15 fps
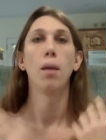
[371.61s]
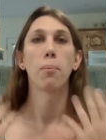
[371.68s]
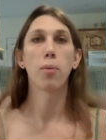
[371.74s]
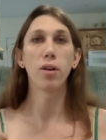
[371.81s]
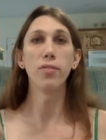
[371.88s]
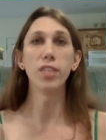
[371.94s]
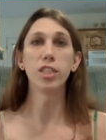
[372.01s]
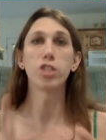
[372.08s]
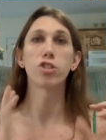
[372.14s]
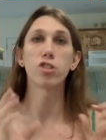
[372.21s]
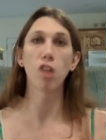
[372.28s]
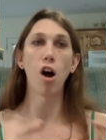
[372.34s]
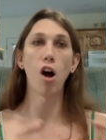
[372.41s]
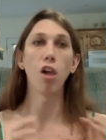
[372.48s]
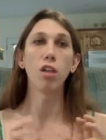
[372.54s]
Privilege is
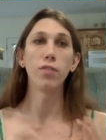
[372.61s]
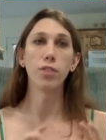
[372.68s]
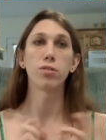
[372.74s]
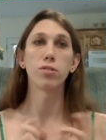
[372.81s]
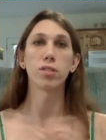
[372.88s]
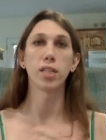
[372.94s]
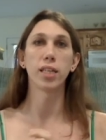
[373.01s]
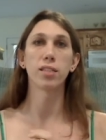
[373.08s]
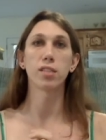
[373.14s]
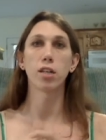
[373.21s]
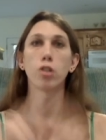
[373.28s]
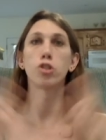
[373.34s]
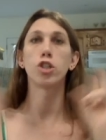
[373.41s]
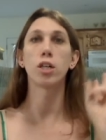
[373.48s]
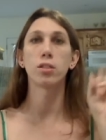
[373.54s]
all of those things that
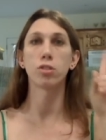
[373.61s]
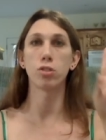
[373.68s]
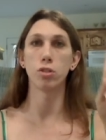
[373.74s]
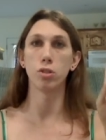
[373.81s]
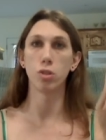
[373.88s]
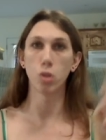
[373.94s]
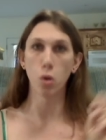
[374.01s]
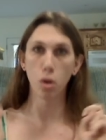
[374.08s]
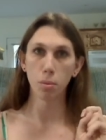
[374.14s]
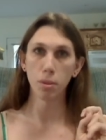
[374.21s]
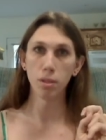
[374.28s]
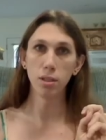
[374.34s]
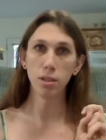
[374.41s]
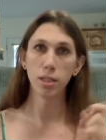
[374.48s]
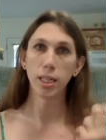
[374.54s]
are just
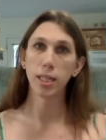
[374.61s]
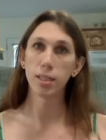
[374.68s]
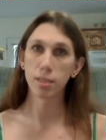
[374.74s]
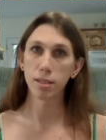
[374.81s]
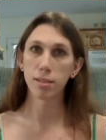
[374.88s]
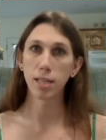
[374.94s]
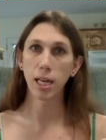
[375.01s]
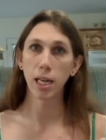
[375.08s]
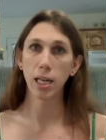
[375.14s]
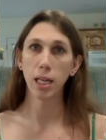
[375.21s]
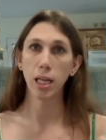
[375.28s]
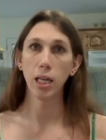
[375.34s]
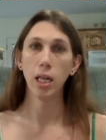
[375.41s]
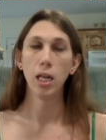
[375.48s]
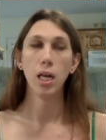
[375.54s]
normal in a
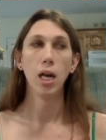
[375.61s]
society.